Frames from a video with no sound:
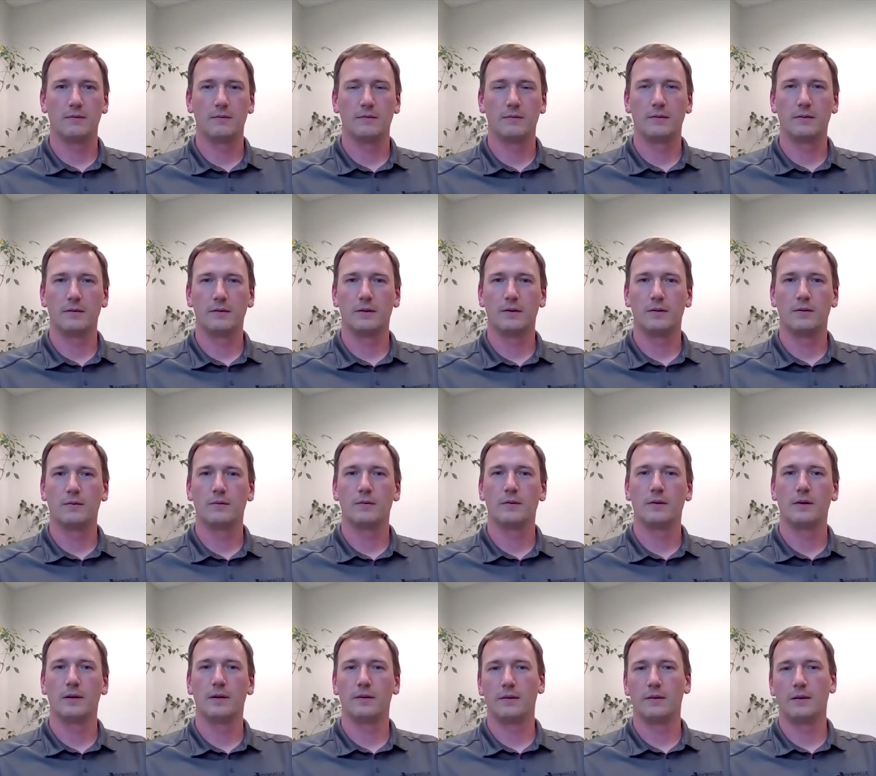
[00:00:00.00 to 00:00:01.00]

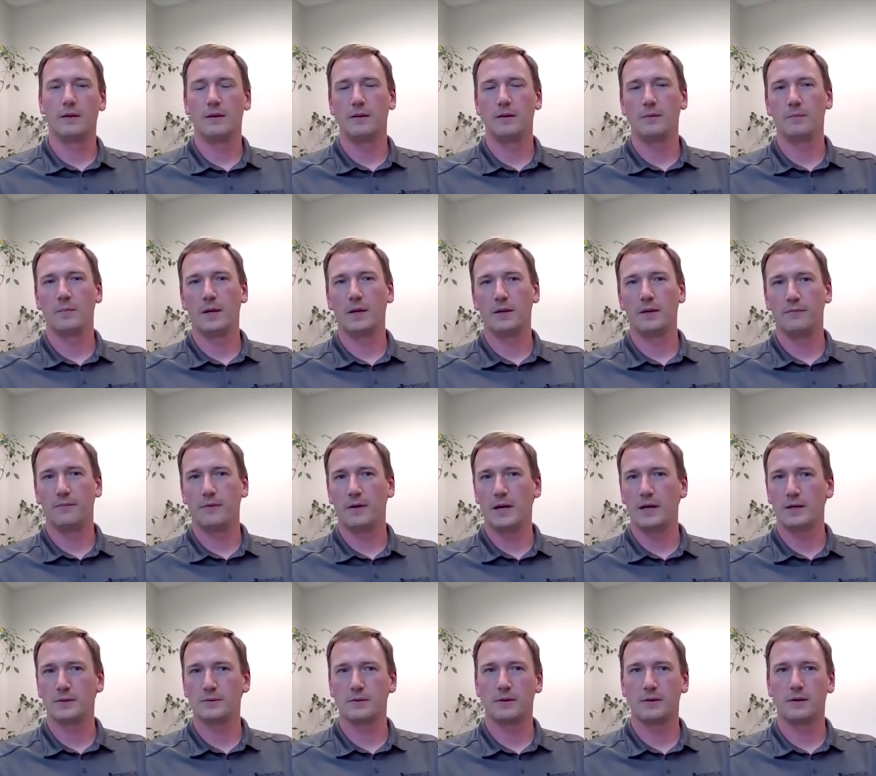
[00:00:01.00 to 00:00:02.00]
in the
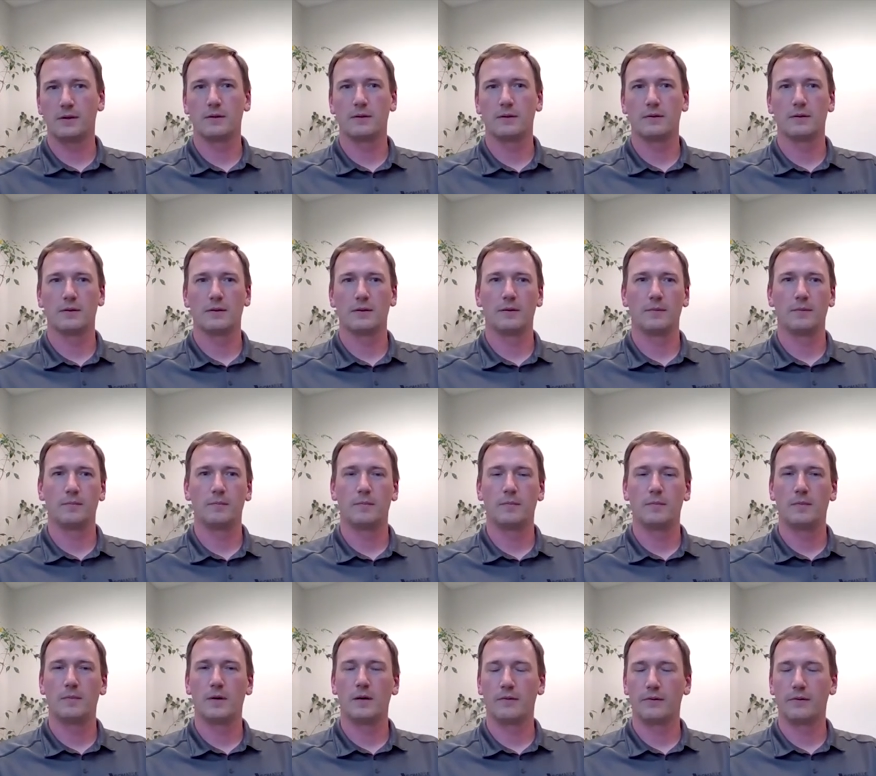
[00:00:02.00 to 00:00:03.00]
manufacturing,
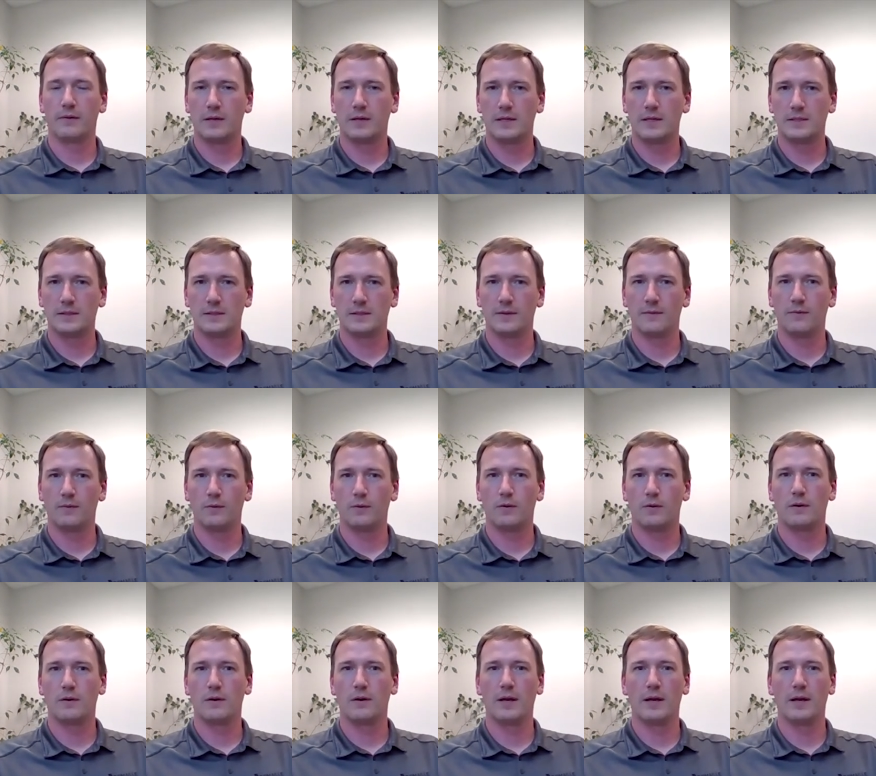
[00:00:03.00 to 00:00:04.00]
all the guys on the
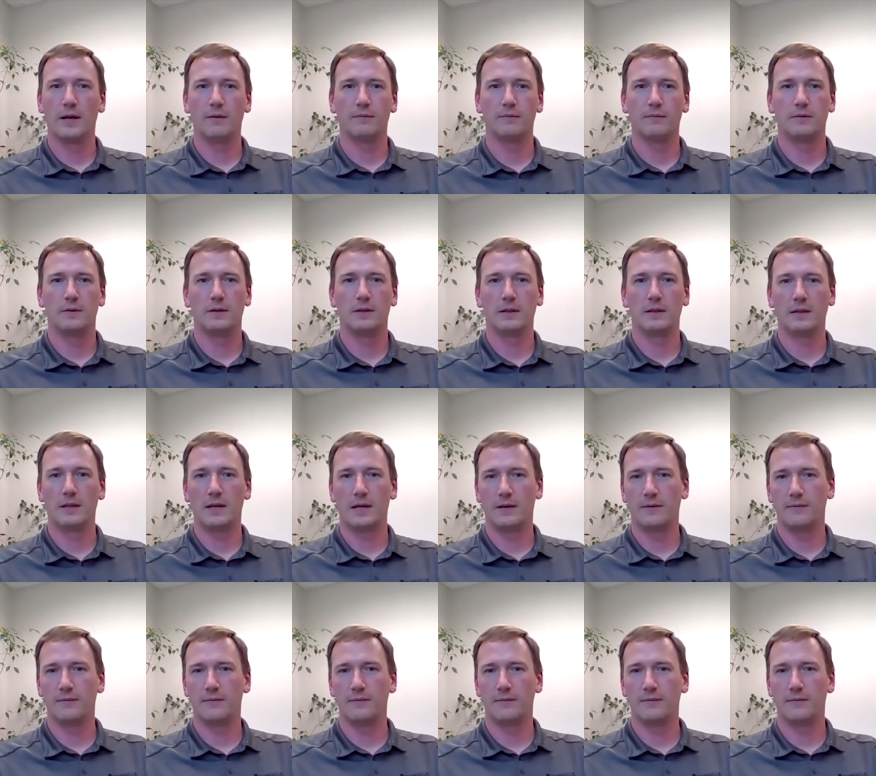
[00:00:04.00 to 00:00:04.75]
floor have a lot of